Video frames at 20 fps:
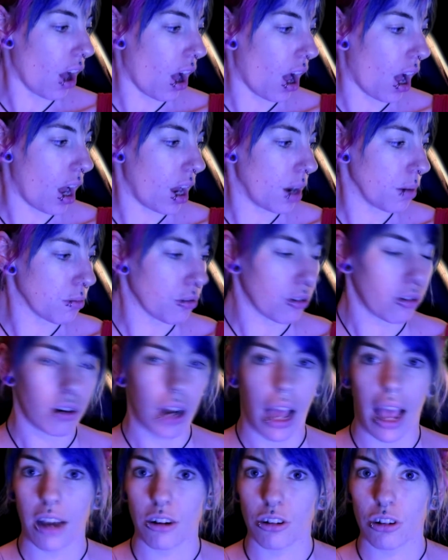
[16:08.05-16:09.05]
I brought
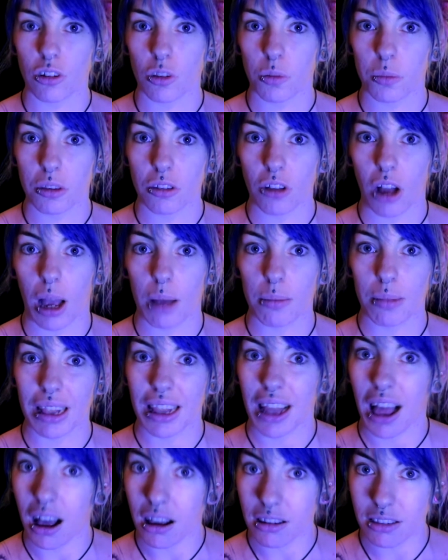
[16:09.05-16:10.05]
at Christmas time
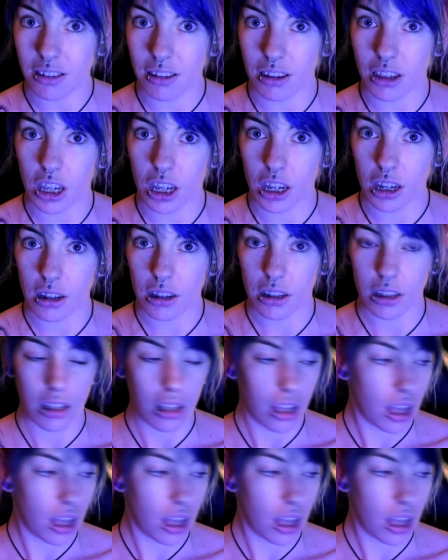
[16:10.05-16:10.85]
last year,